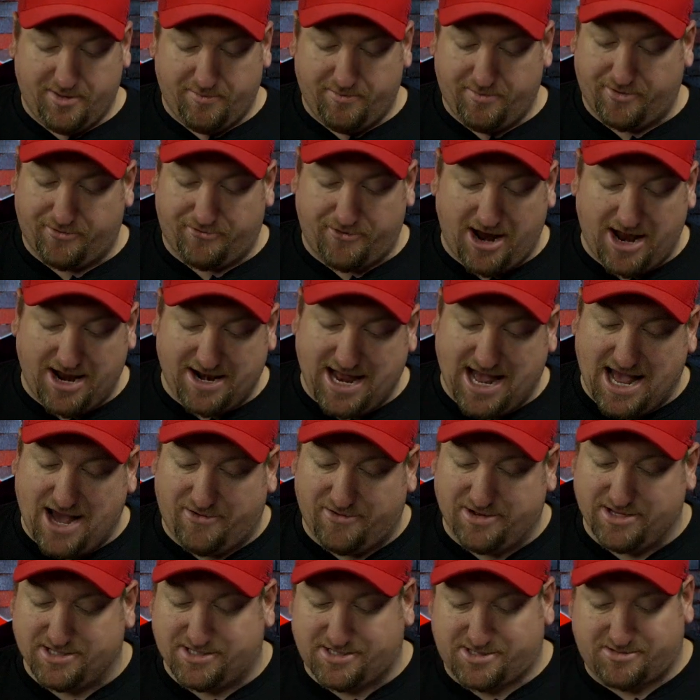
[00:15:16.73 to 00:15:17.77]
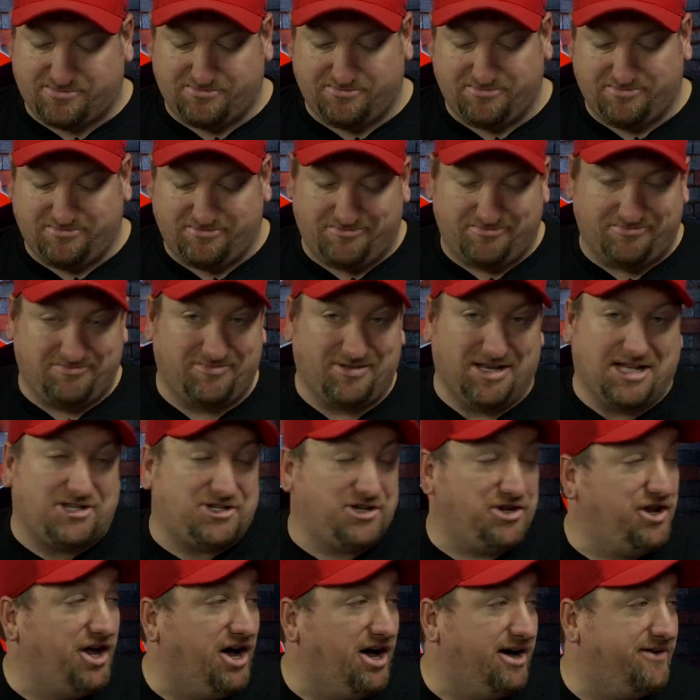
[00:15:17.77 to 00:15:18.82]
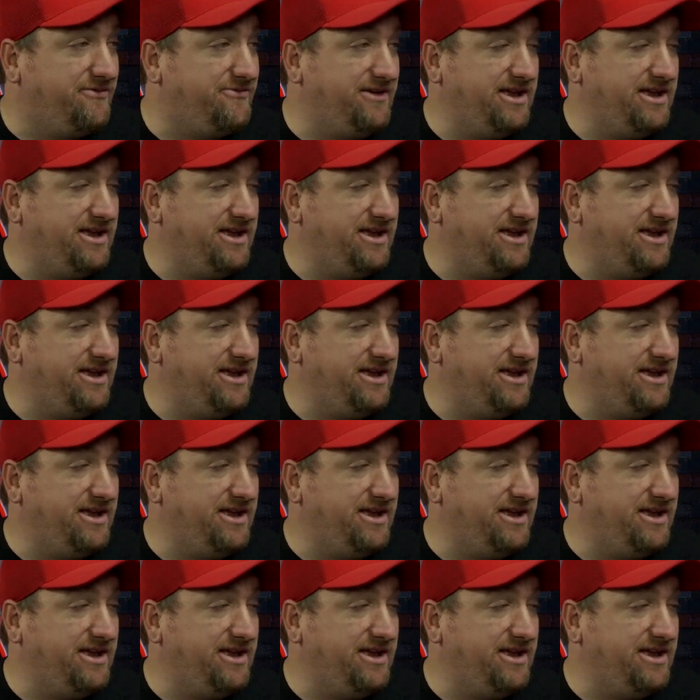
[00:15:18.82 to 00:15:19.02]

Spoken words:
But right now it's enough,